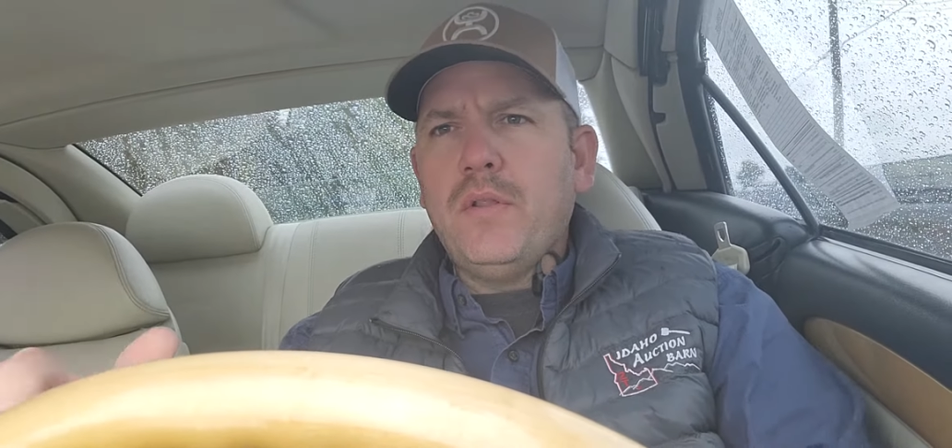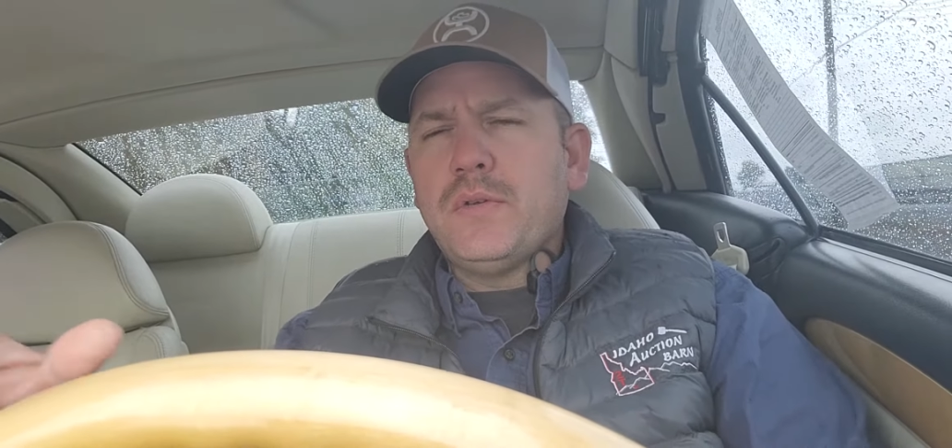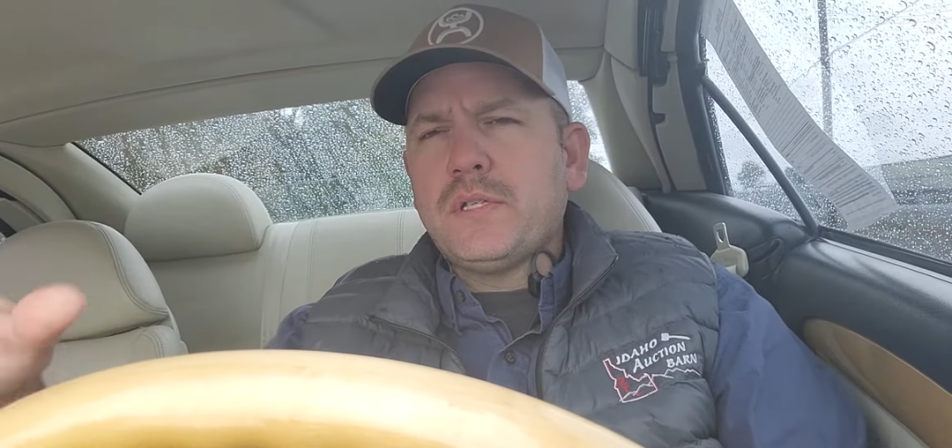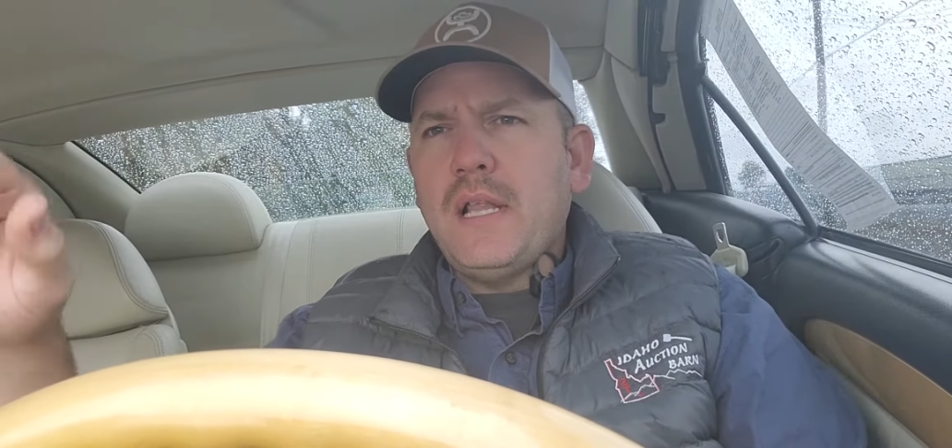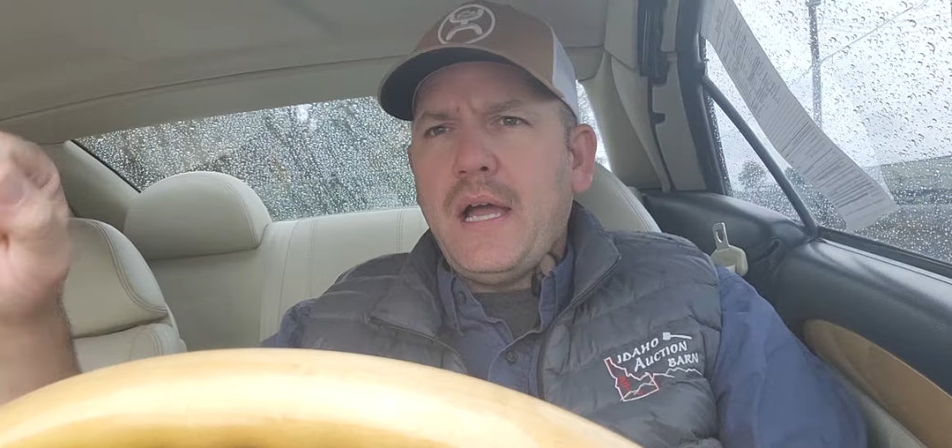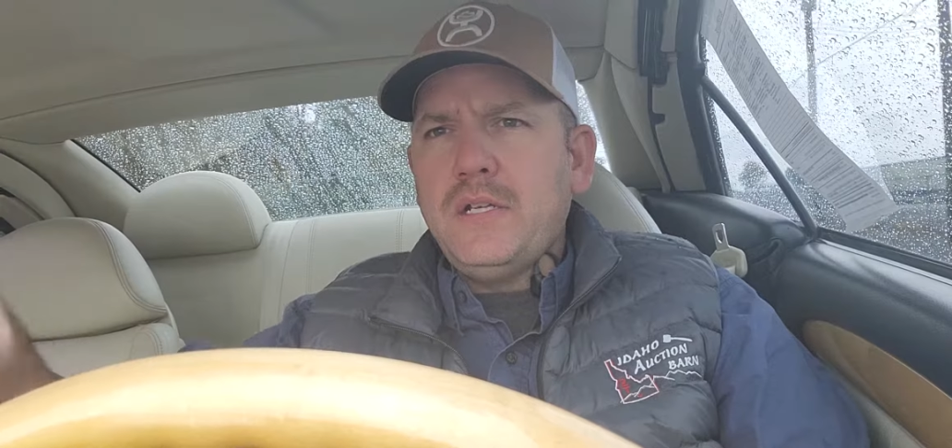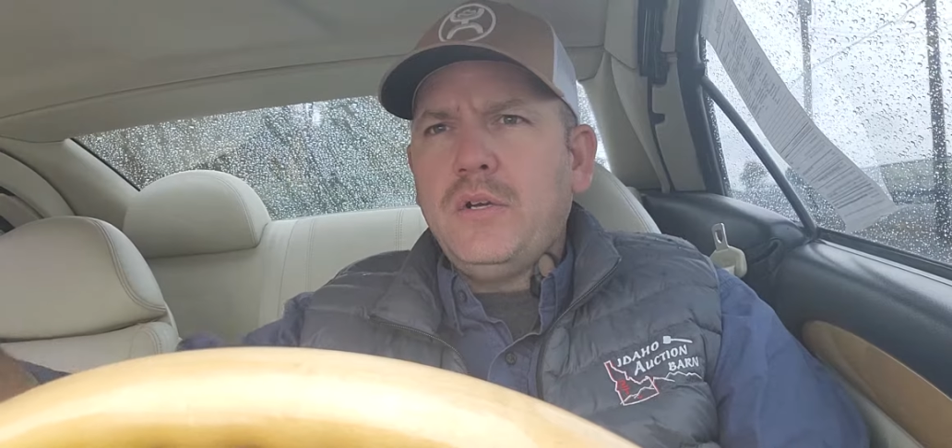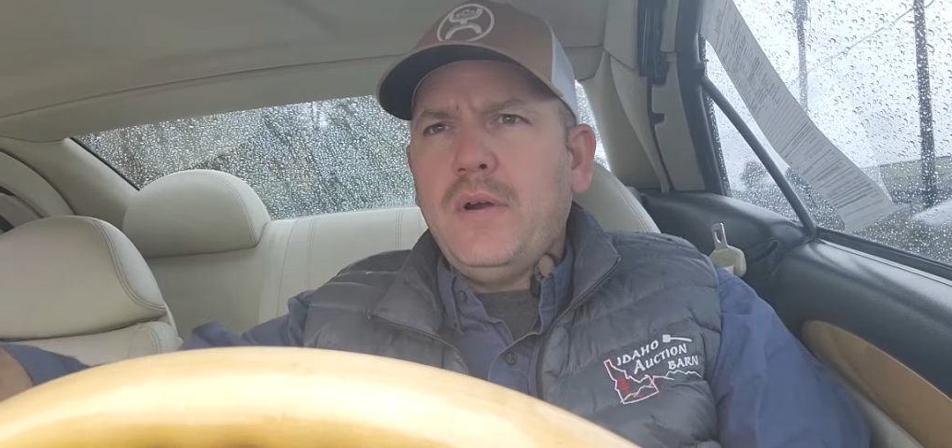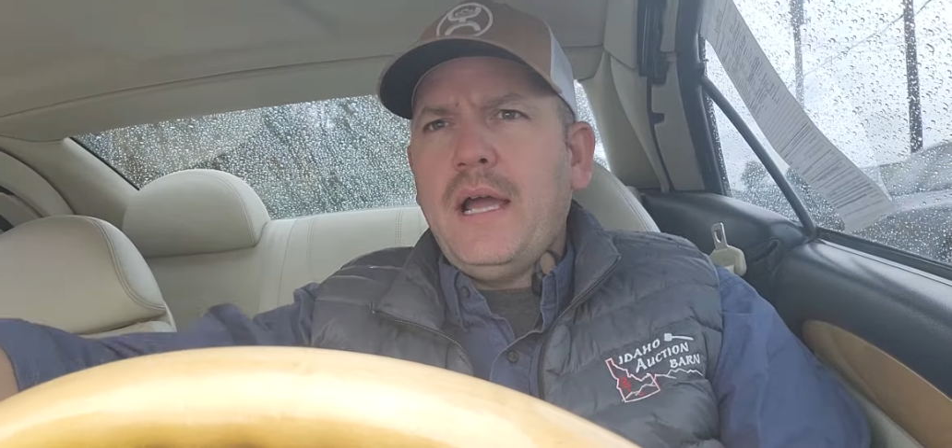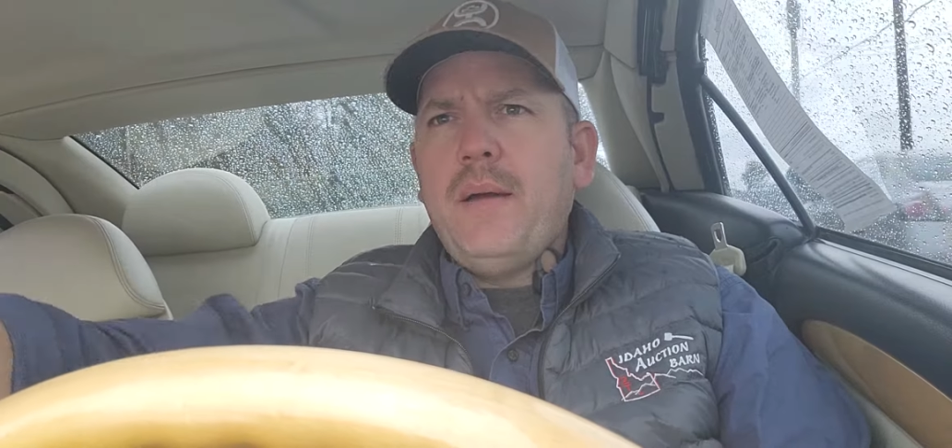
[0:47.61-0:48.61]
of those slides
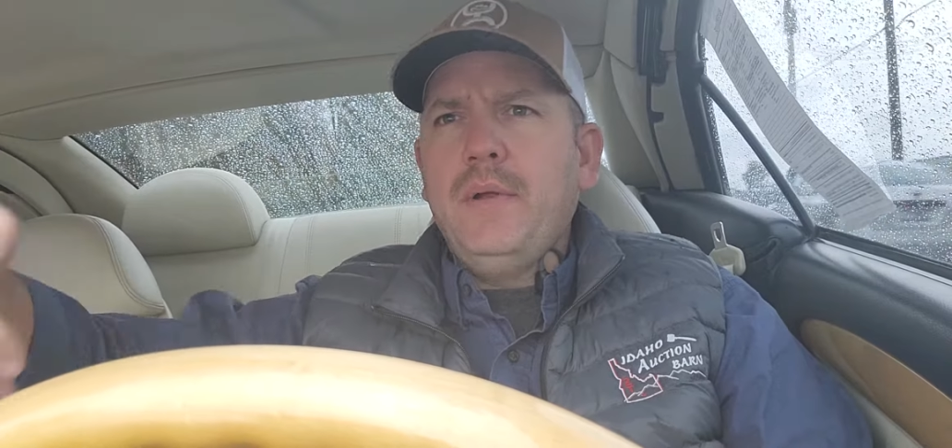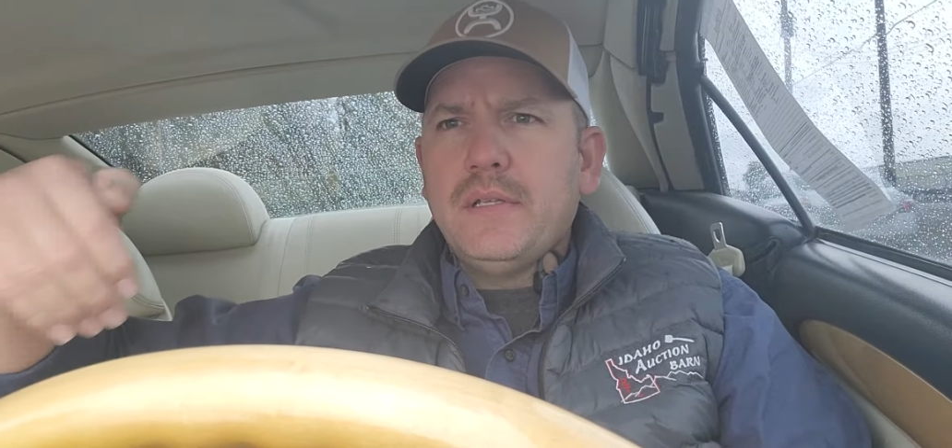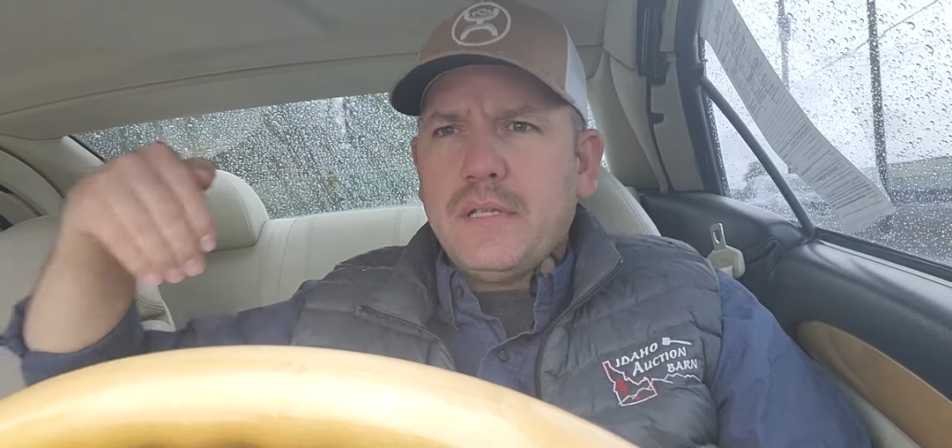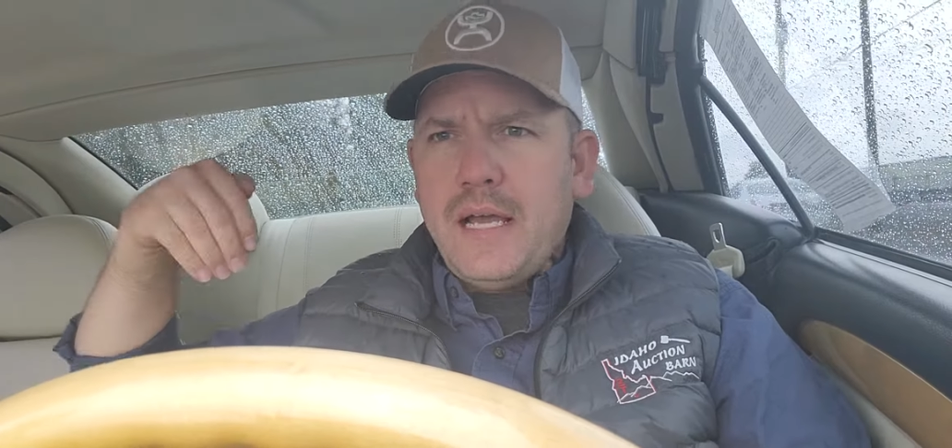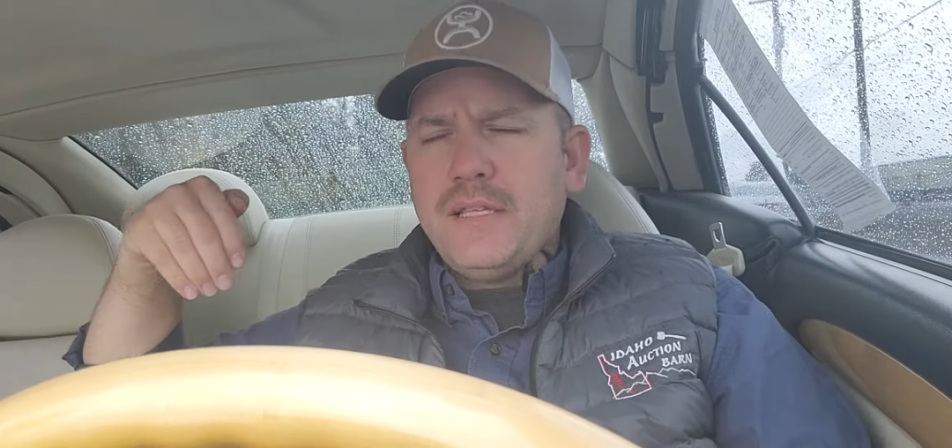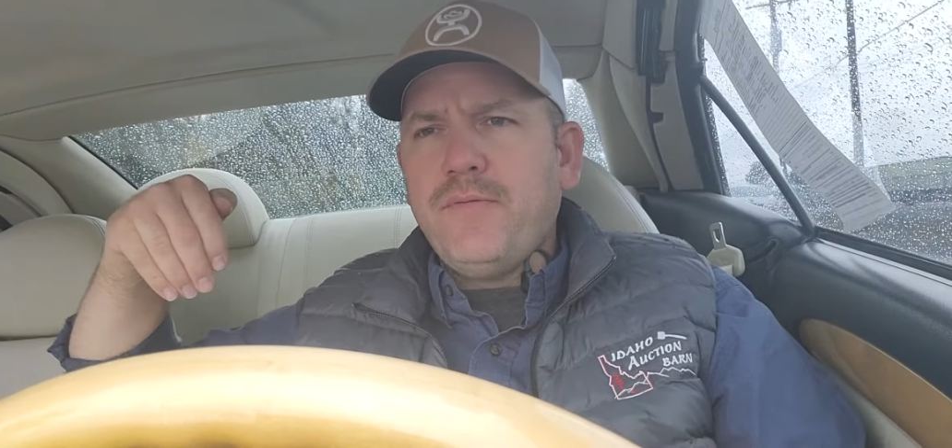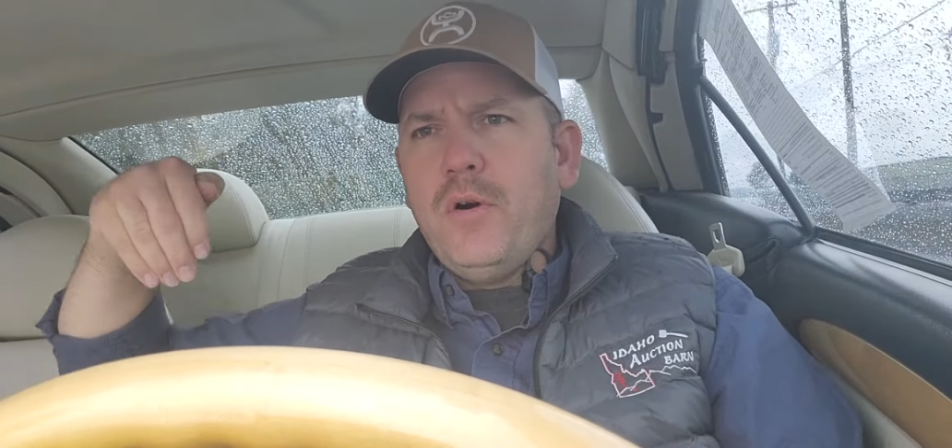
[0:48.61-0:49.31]
you grab and it slides